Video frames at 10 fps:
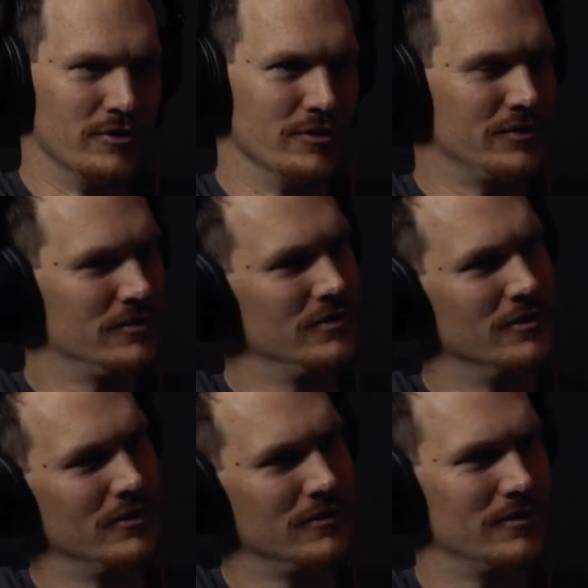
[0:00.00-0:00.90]
and just, you
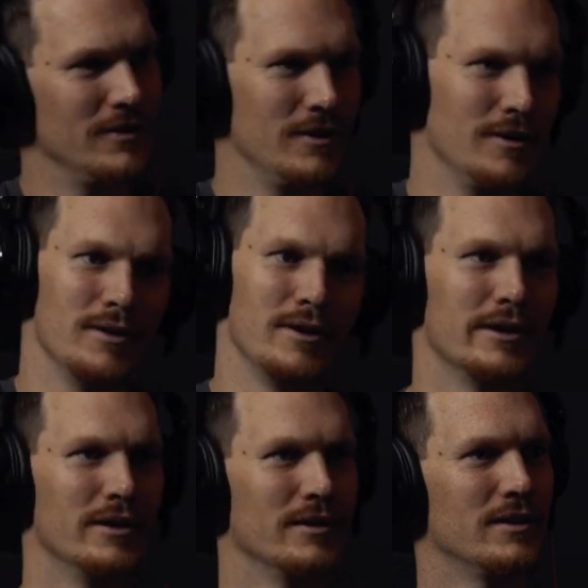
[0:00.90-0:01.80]

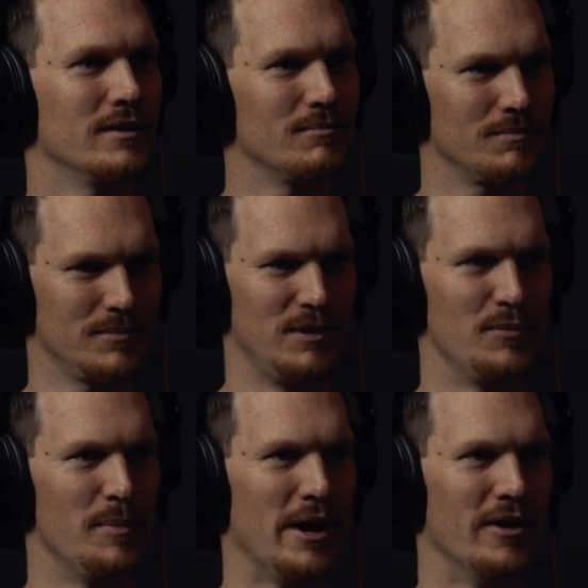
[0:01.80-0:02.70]
know, keep
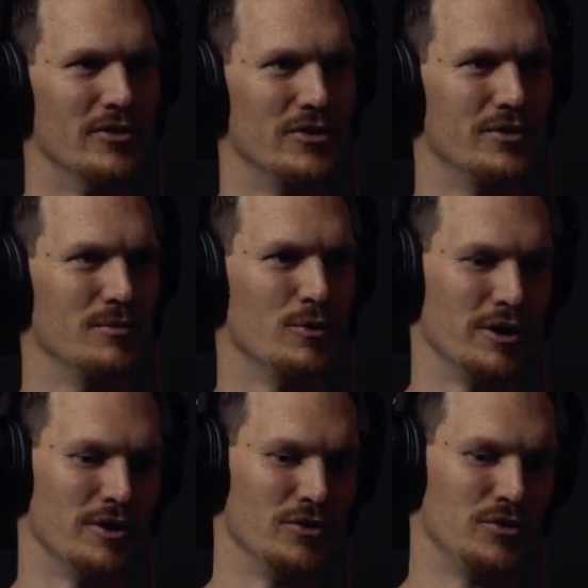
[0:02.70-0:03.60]
the balance. When it
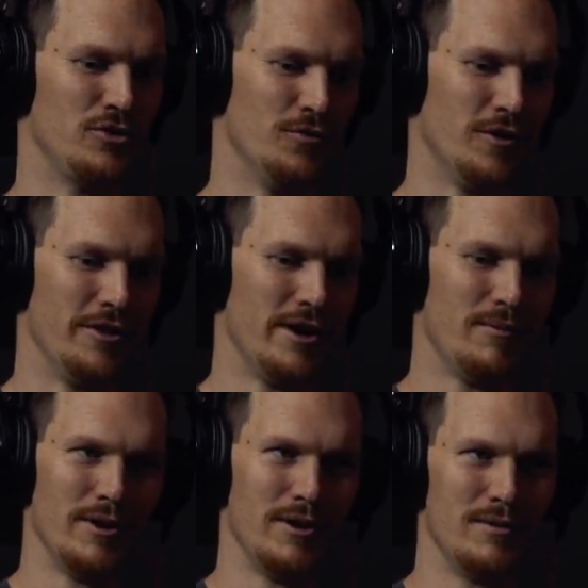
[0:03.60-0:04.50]
goes too far that
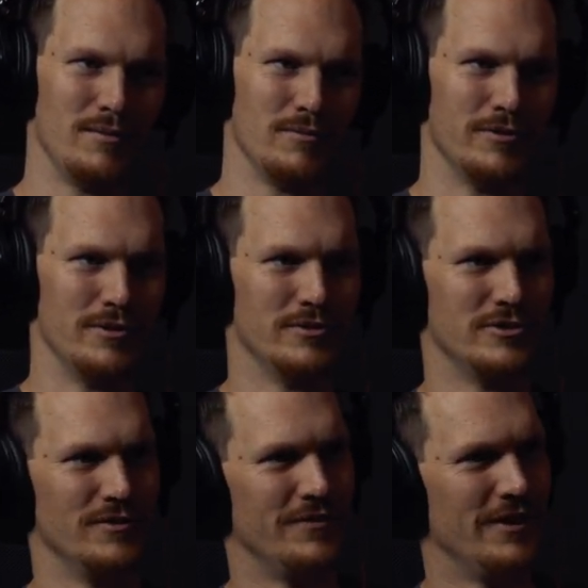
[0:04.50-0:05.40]
way, we
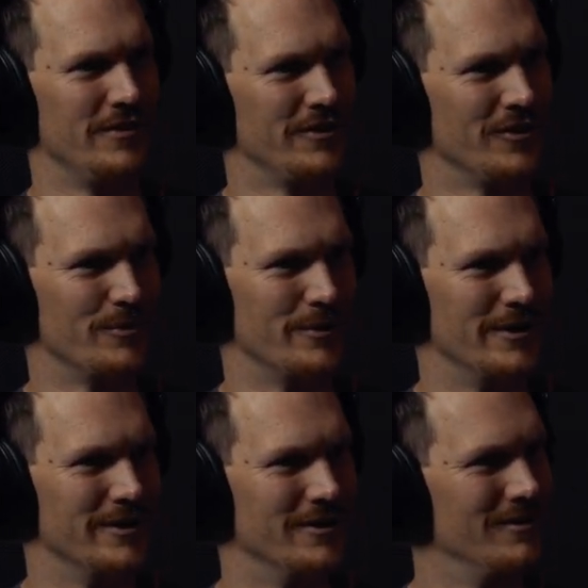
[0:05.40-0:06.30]
shift that the other way,
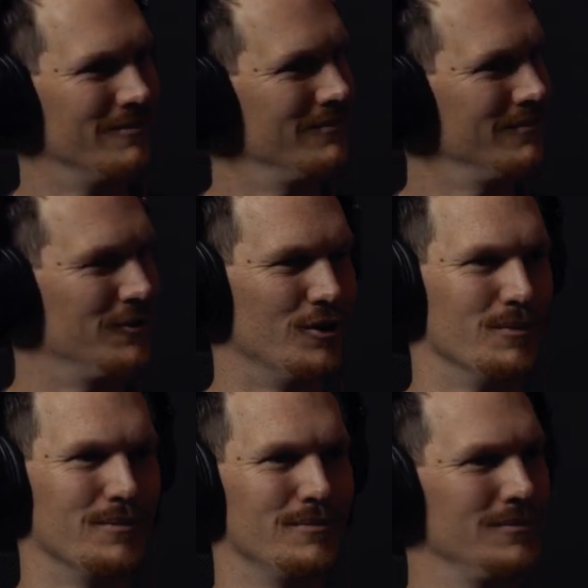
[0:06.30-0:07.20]
and you know,